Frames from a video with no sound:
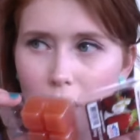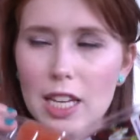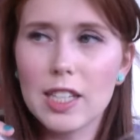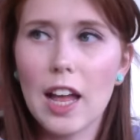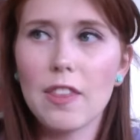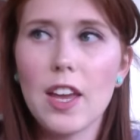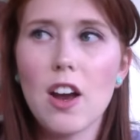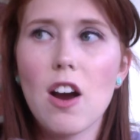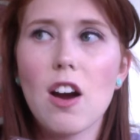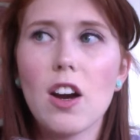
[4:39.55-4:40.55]
is that they
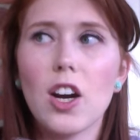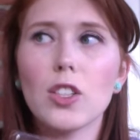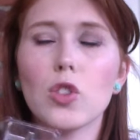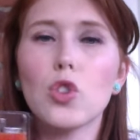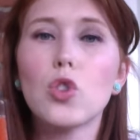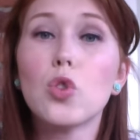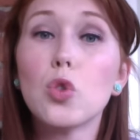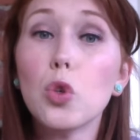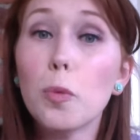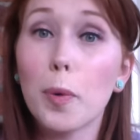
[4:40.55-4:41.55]
are
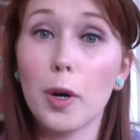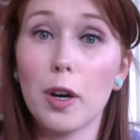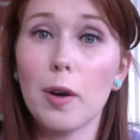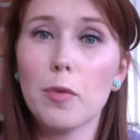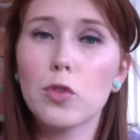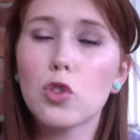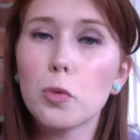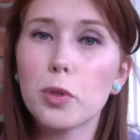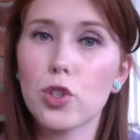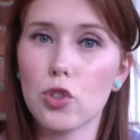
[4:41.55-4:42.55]
super,
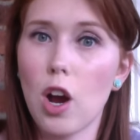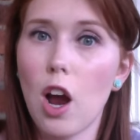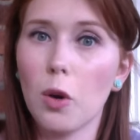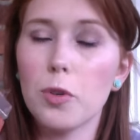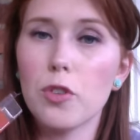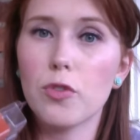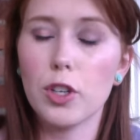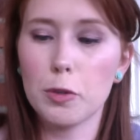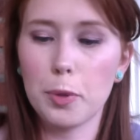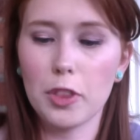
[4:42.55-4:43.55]
super strong when you
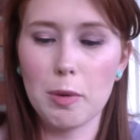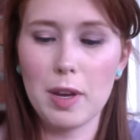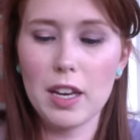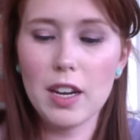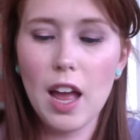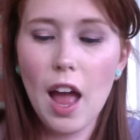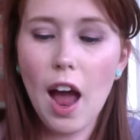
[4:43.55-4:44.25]
first put them in.